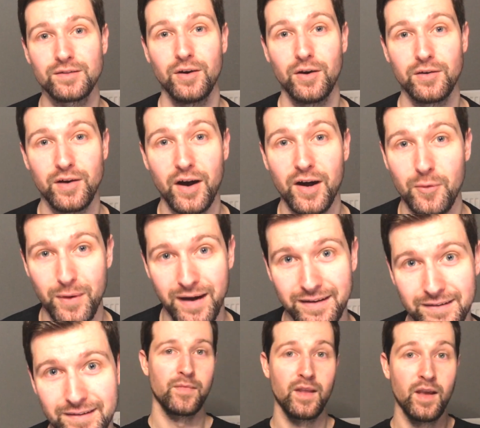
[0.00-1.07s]
on
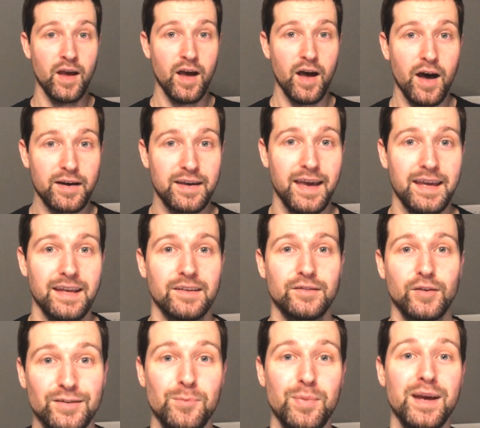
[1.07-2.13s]
iOS. Okay,
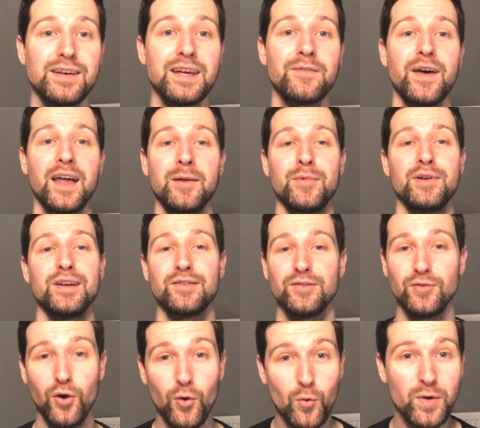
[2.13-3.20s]
so PDFelement is an
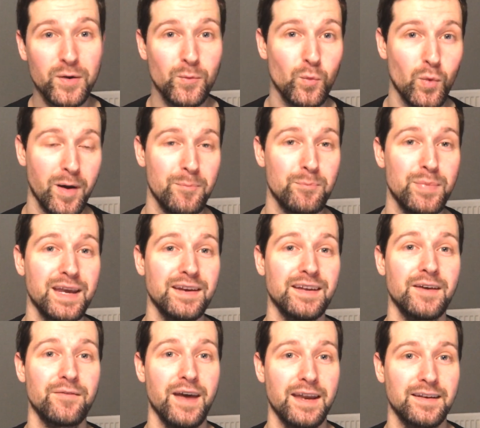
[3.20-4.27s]
all-in-one
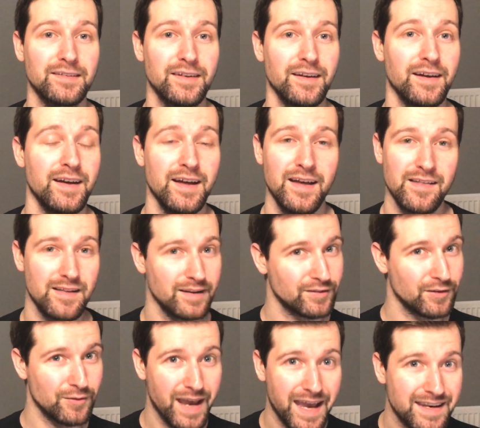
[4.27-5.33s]
PDF editor. that lets you
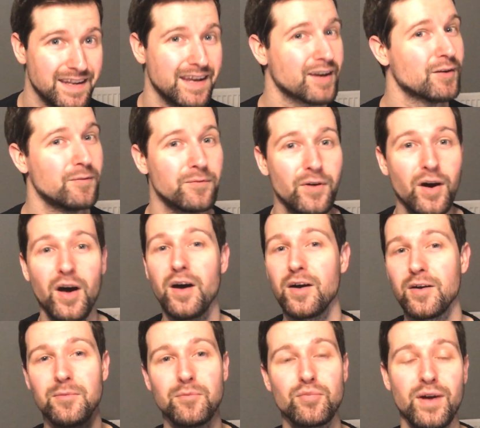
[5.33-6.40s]
edit, convert, and
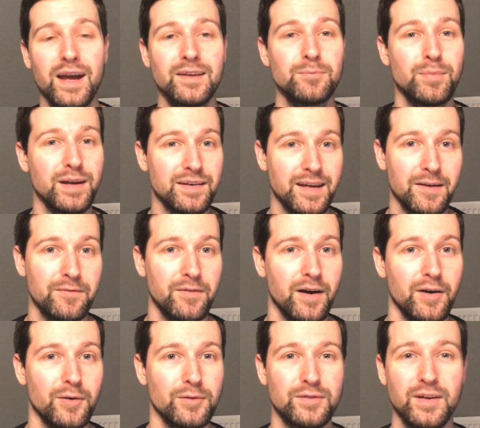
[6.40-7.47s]
compress PDF
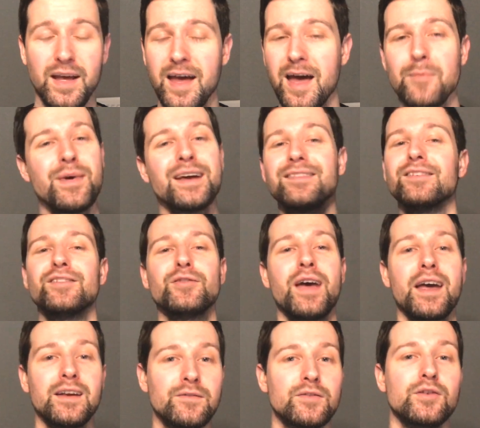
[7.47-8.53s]
files, and basically do
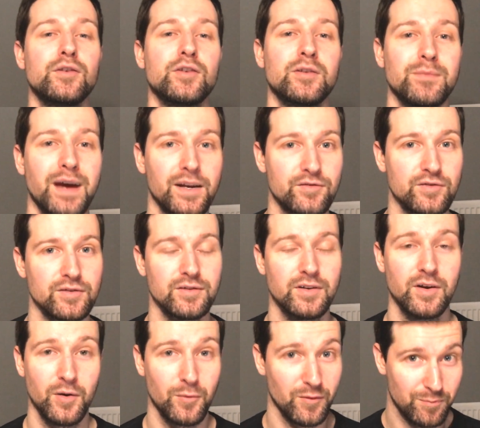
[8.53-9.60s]
anything you could imagine
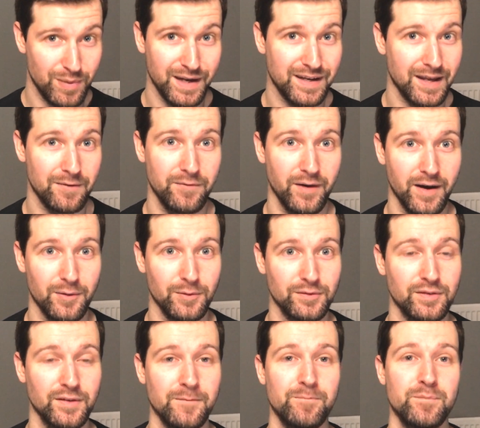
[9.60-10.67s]
with PDF files.
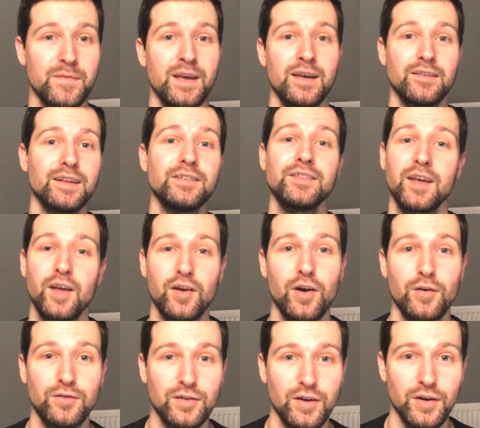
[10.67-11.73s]
So let's take a
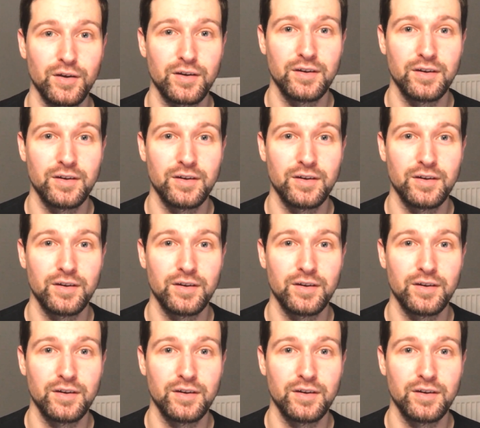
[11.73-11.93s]
closer look.